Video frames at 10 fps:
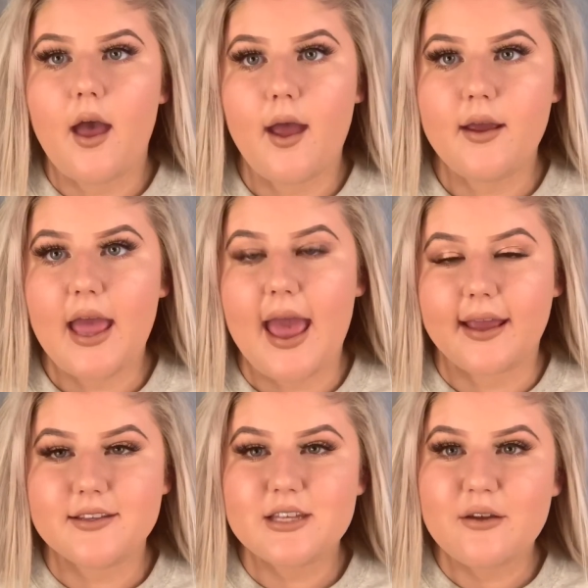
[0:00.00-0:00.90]

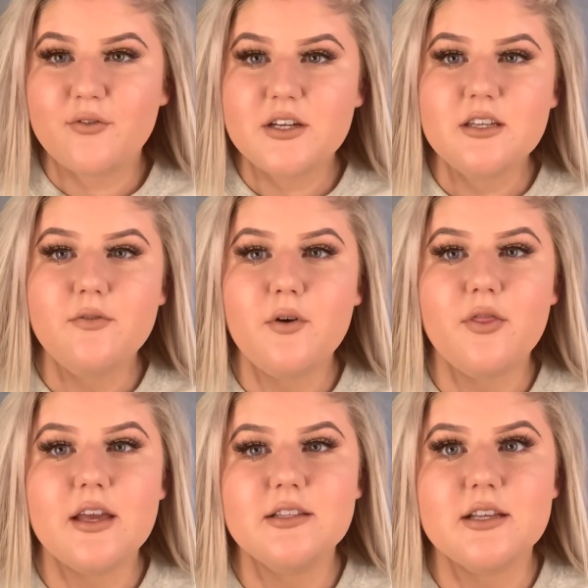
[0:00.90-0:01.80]
Okay, so first of all,
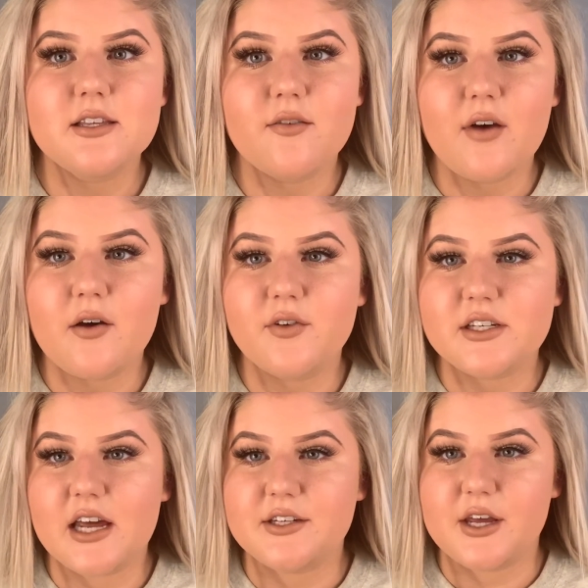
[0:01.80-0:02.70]
this is the Velvet
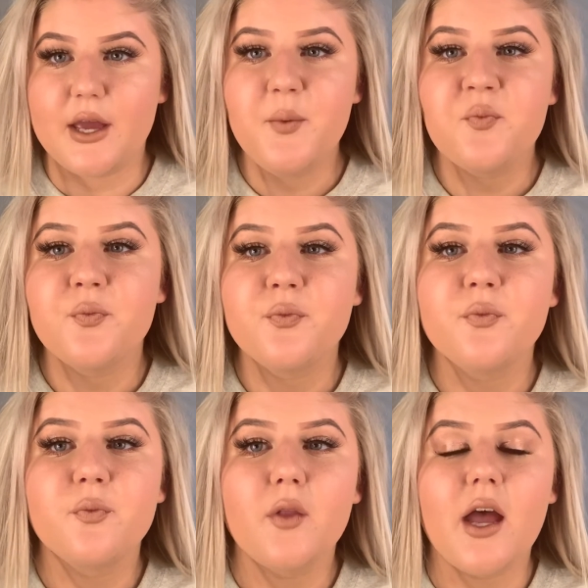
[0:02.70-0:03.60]
Teddy.
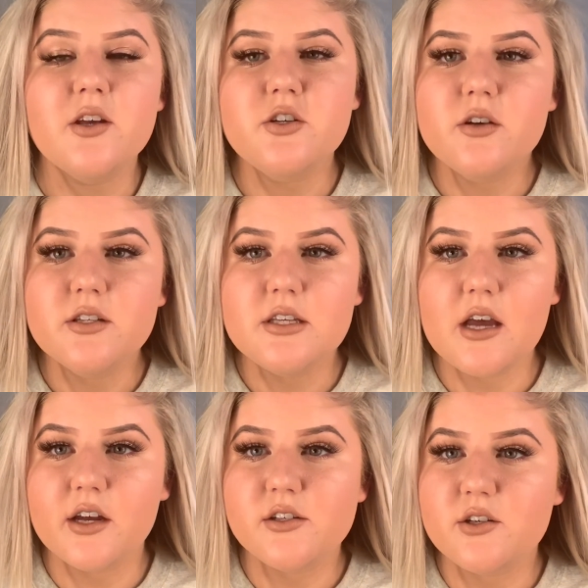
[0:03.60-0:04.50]
As you can see,
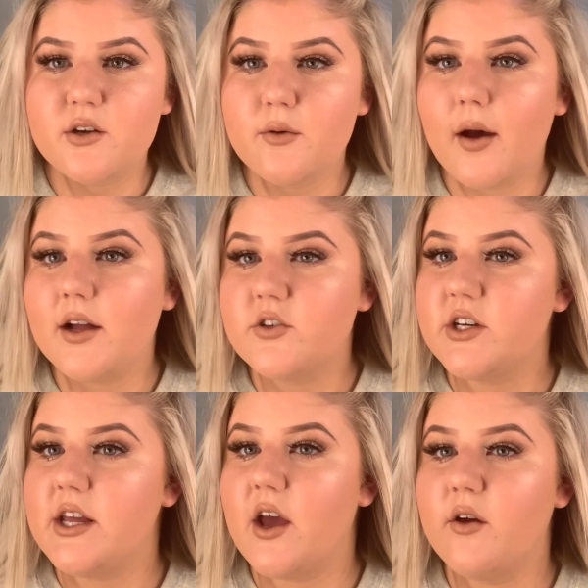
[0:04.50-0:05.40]
I do
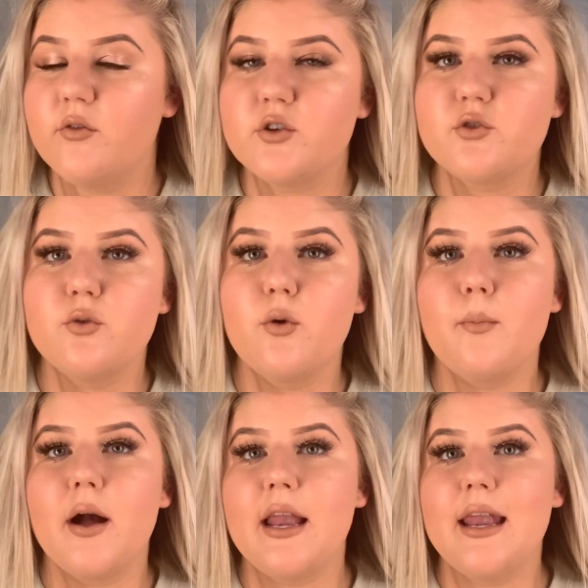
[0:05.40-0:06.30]
actually overdraw
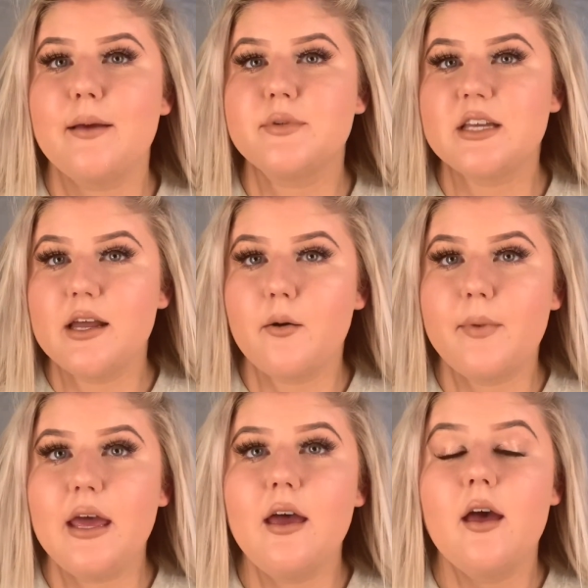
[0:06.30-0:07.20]
my lips a little
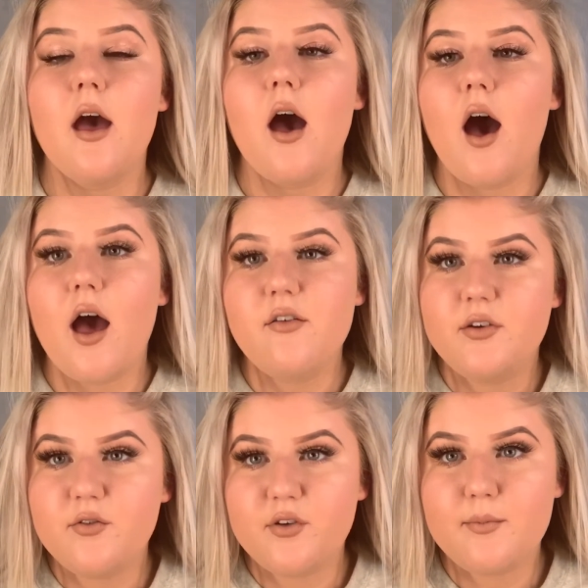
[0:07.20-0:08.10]
bit. I
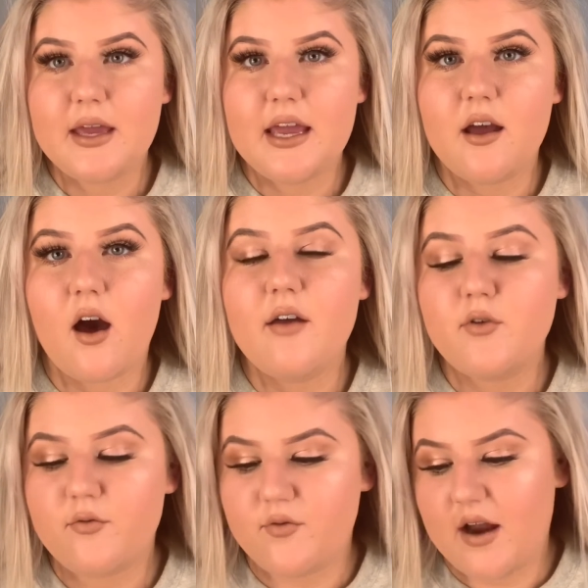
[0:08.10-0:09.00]
feel for me, I've
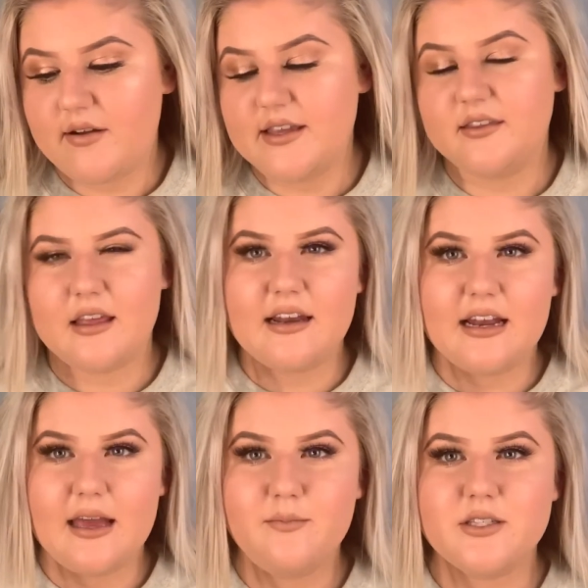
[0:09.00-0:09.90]
got very thin
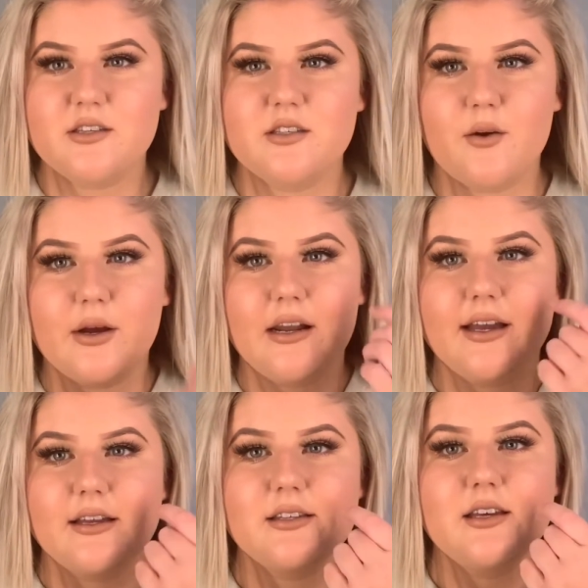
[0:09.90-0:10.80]
lips, so I
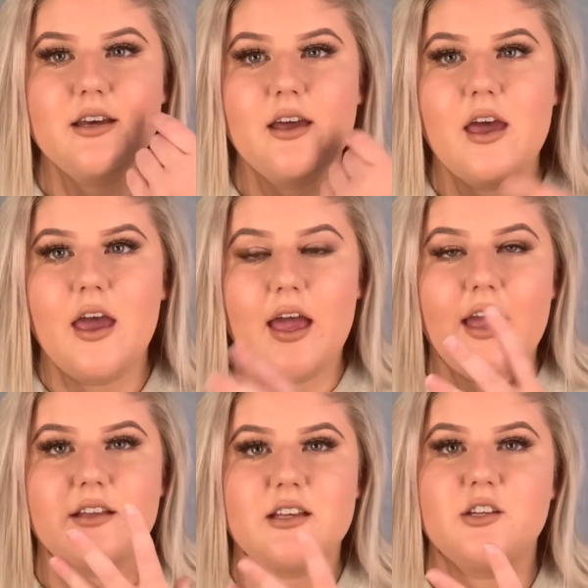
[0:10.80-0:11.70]
like to
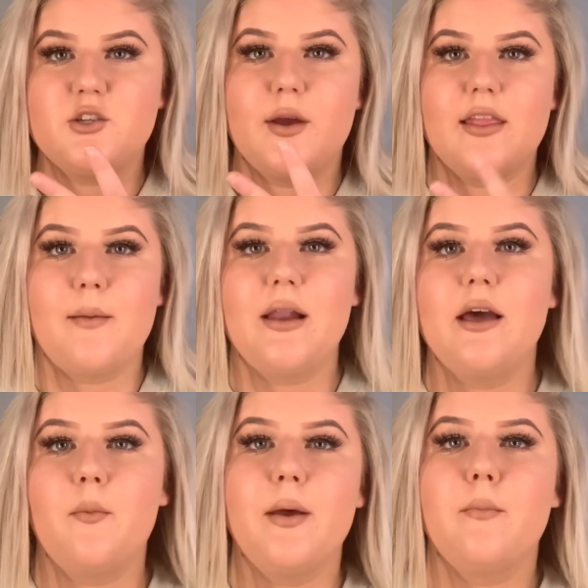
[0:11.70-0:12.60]
accentuate them a
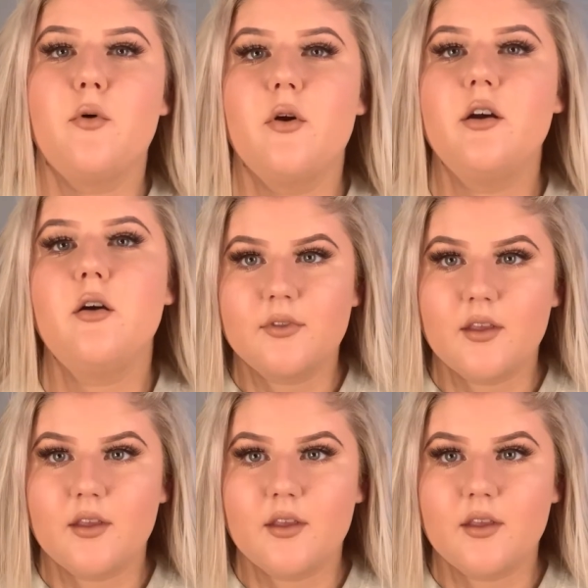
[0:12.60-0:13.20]
little bit more.